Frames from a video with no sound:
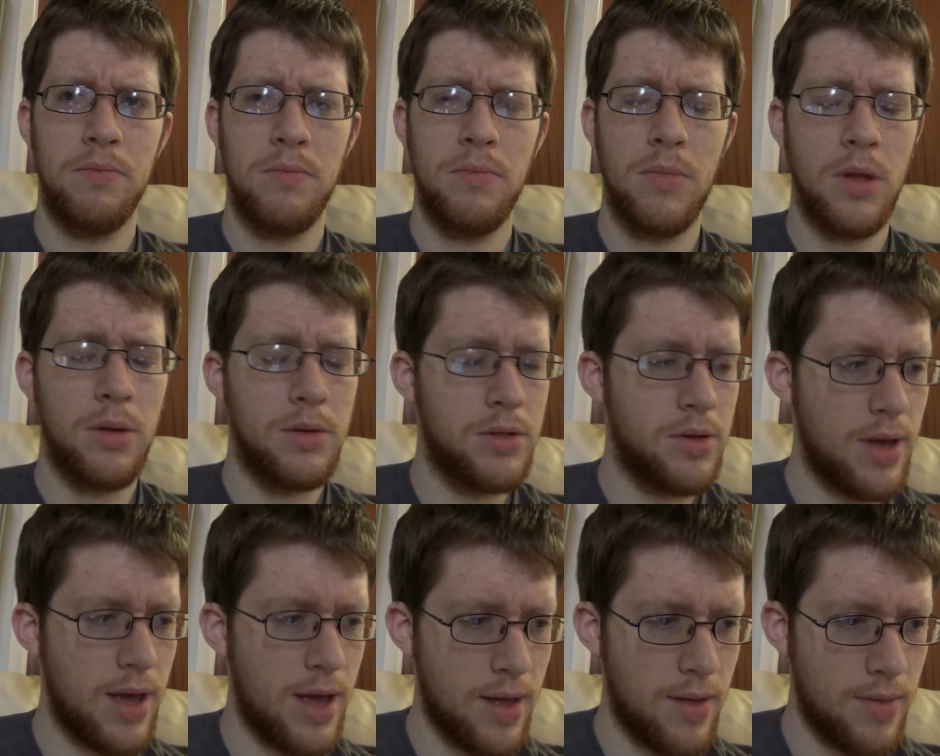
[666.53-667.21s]
So
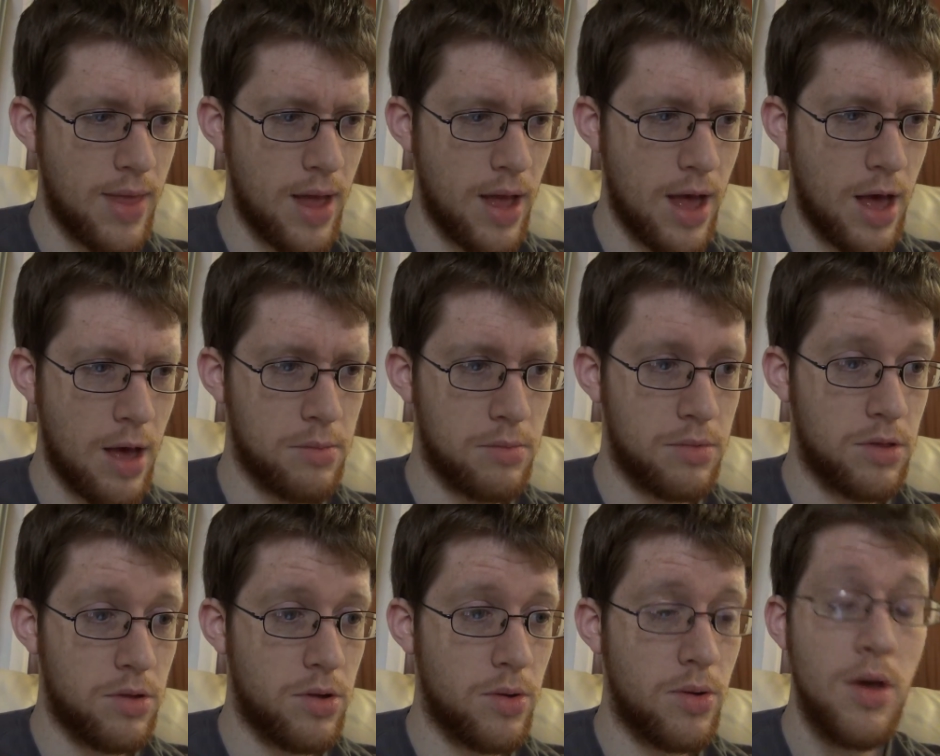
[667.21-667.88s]
yeah, that
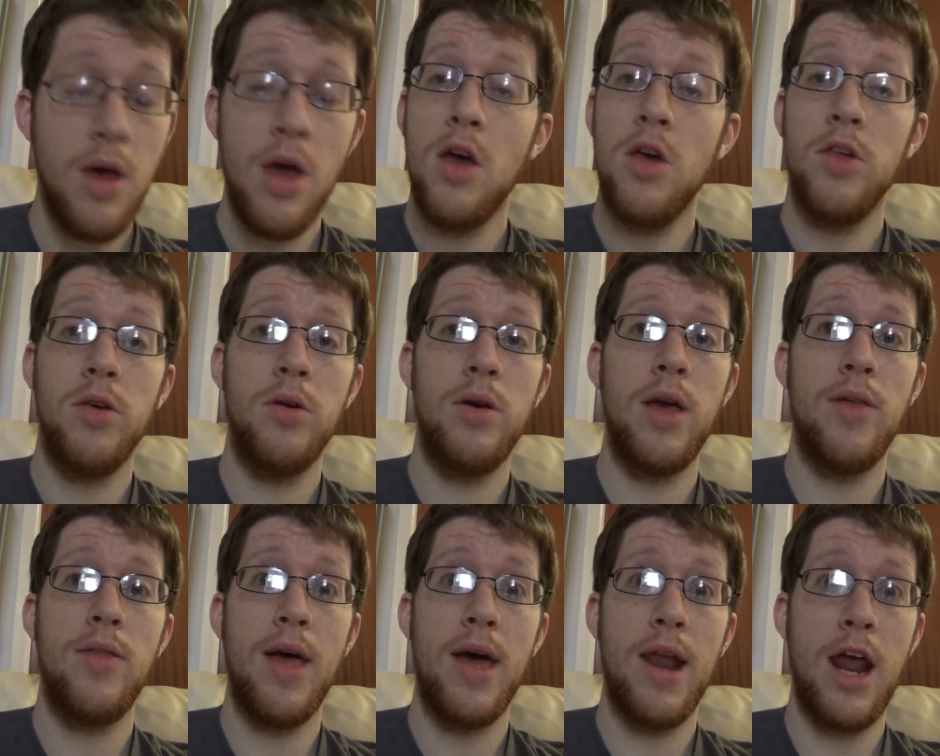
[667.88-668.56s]
so so yeah
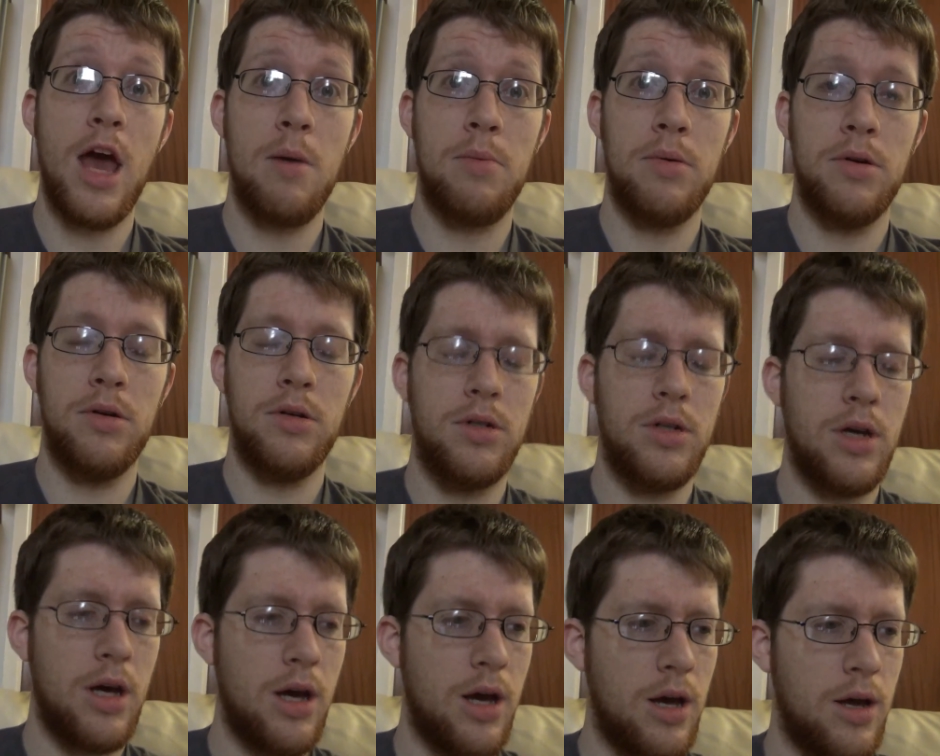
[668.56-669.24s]
that happened.
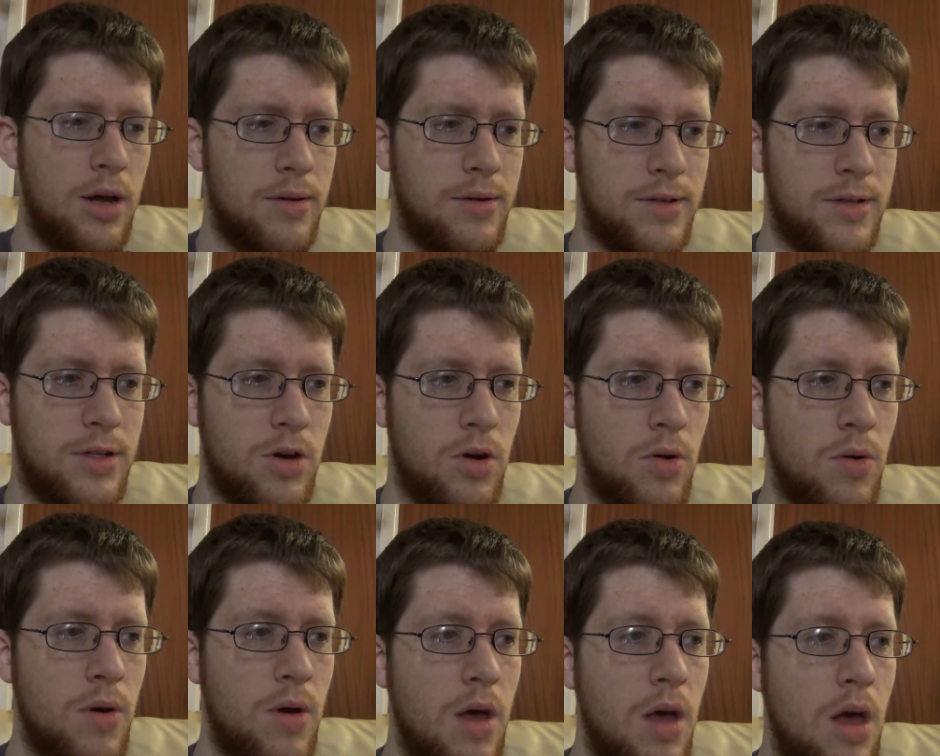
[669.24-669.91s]
Uh,
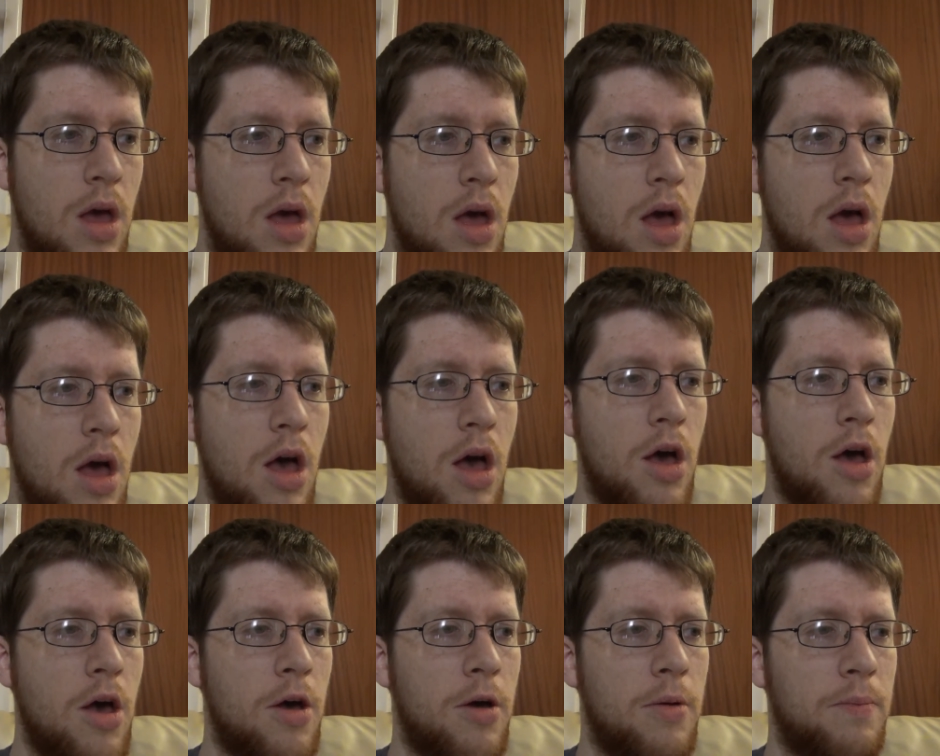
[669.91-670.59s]
so
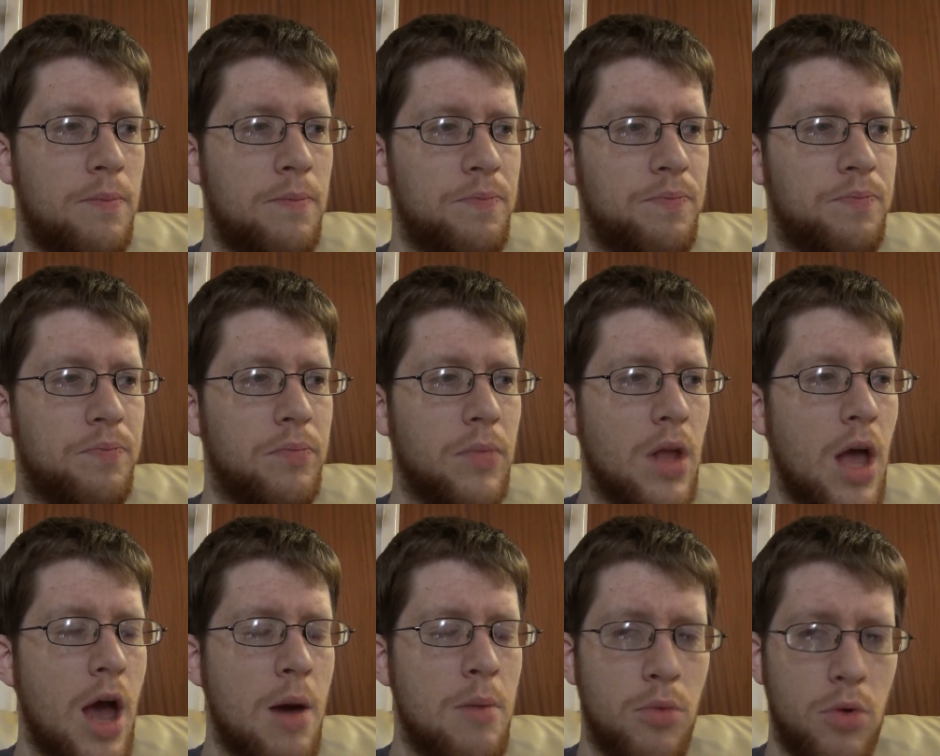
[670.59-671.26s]
um,
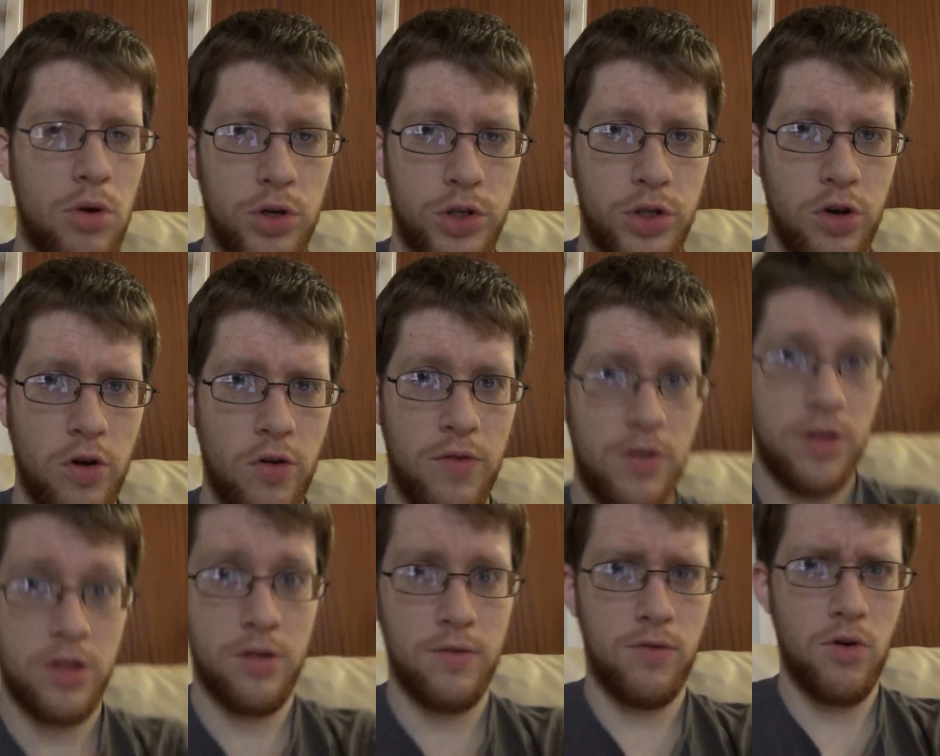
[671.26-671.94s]
I'm not sure if
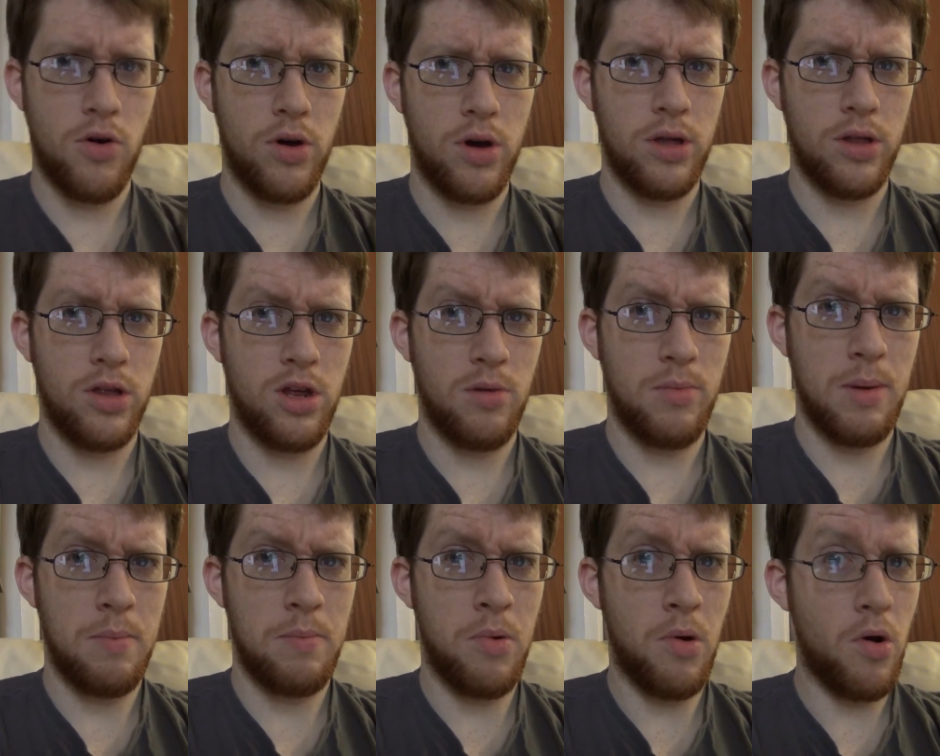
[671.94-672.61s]
this vlog is gonna be
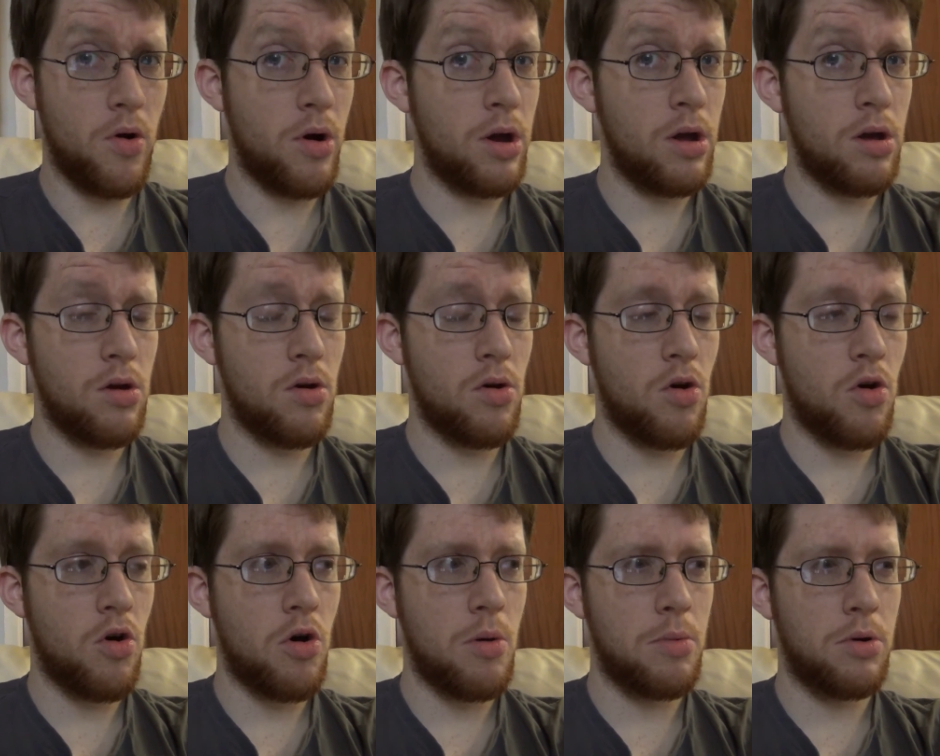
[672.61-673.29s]
boring,
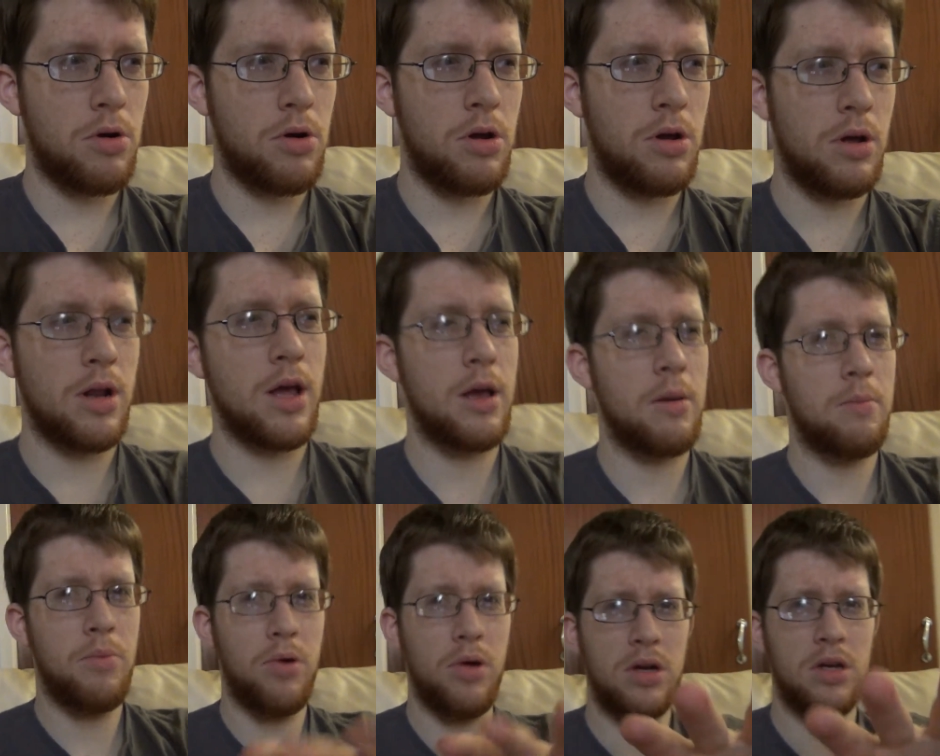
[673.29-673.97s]
or I'm gonna like
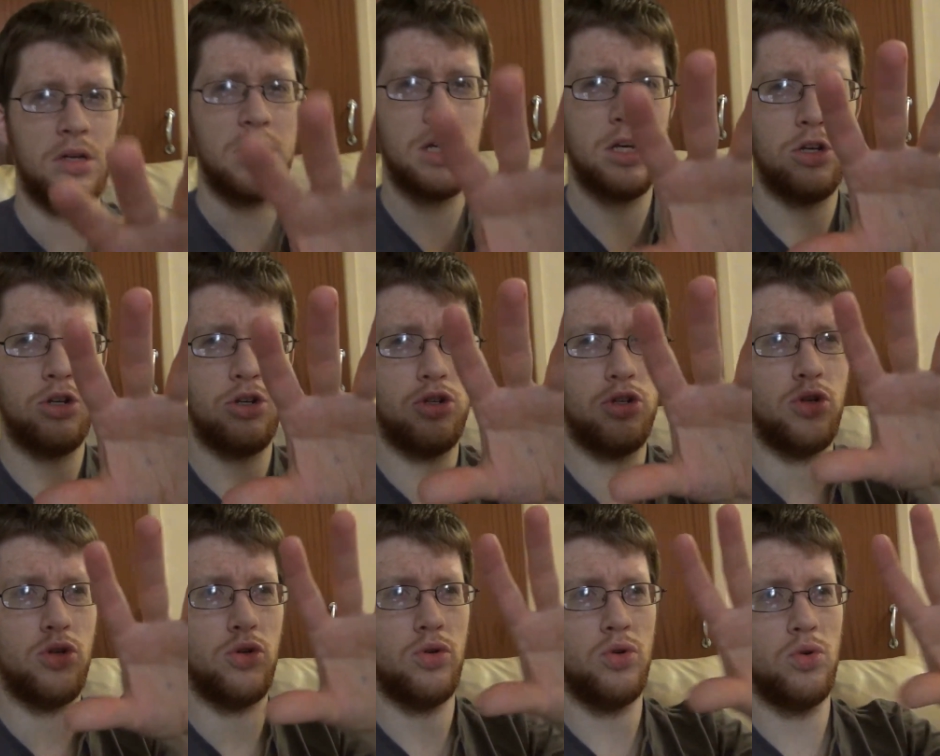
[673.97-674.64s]
put it
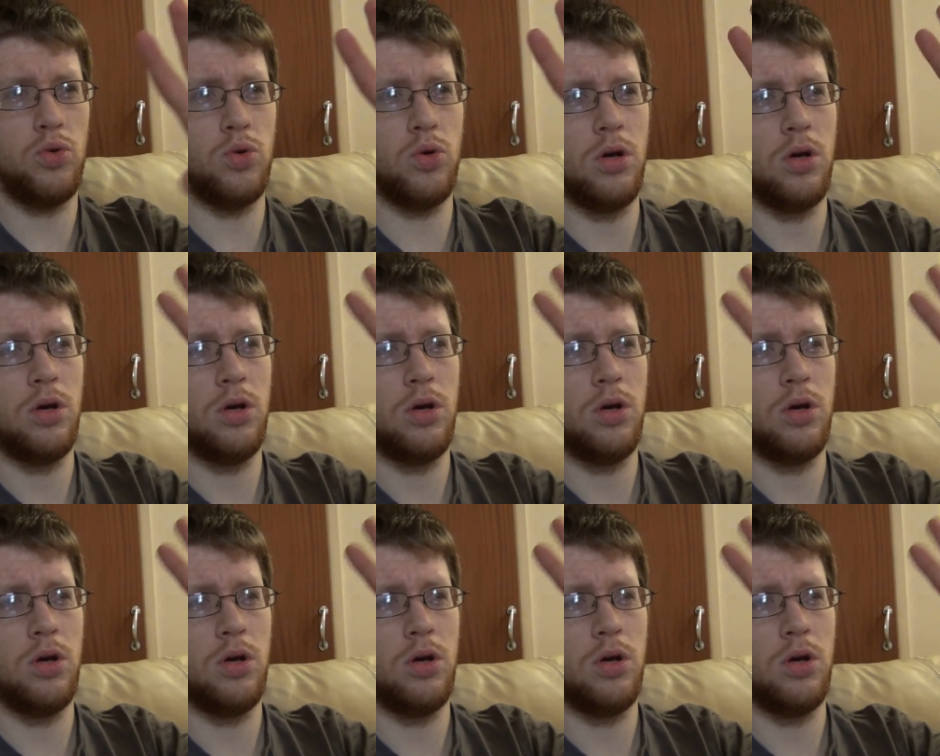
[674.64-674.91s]
into